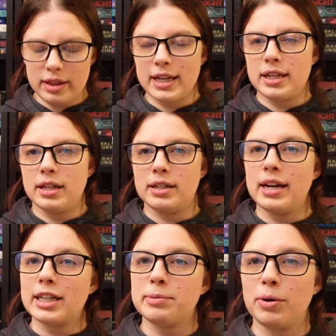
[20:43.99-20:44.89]
The
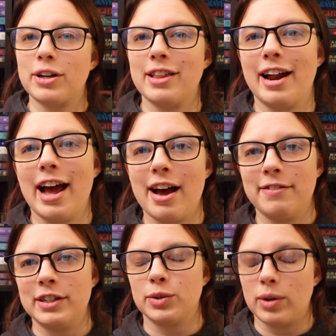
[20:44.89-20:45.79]
next book that I
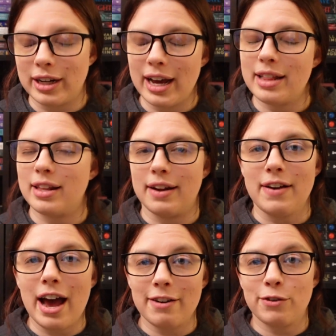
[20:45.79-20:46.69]
have is one again that I've
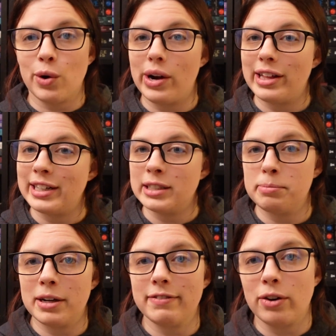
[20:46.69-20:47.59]
had for a while. It is a
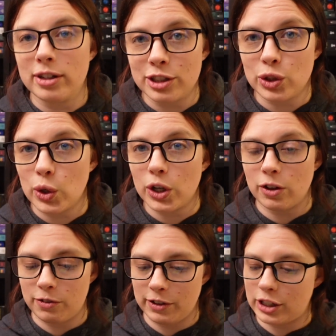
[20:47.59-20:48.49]
bit of a
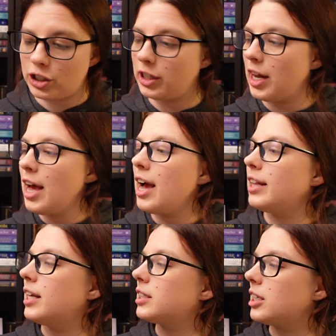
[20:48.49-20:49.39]
historical fiction,
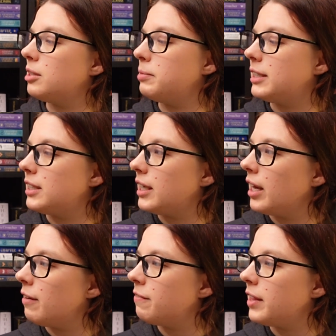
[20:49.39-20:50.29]
and that's going to be
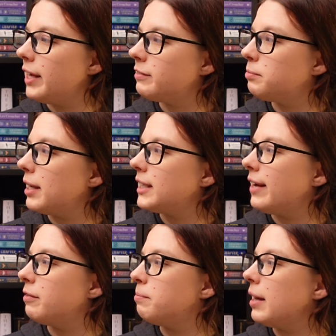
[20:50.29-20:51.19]
City of Thieves by
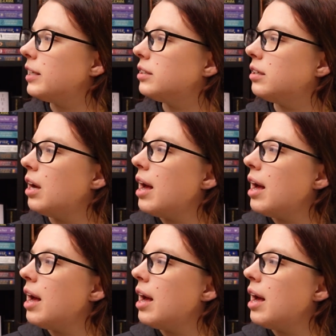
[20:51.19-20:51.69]
David ben